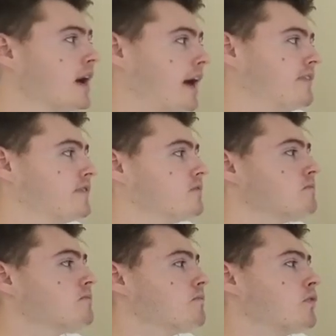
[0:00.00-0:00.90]
And
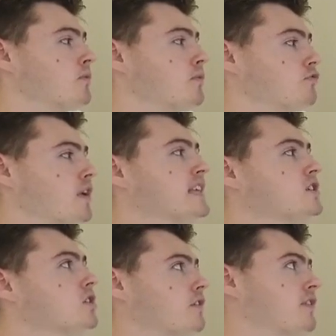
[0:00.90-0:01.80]
the
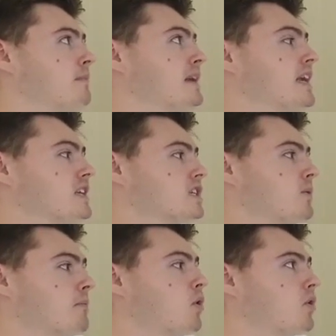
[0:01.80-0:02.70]
reason that vitamin D is so
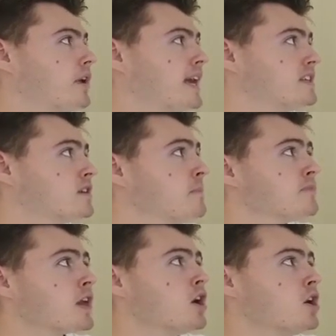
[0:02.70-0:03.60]
important is,
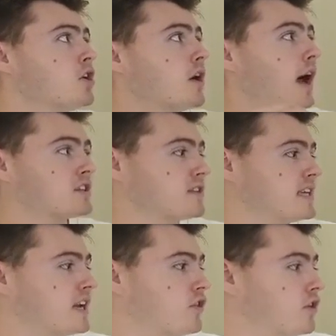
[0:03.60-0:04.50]
as I
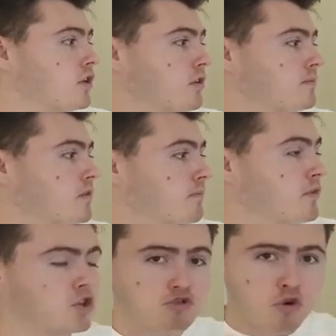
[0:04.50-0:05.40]
said,
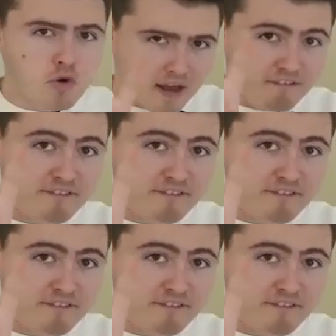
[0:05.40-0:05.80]
the true like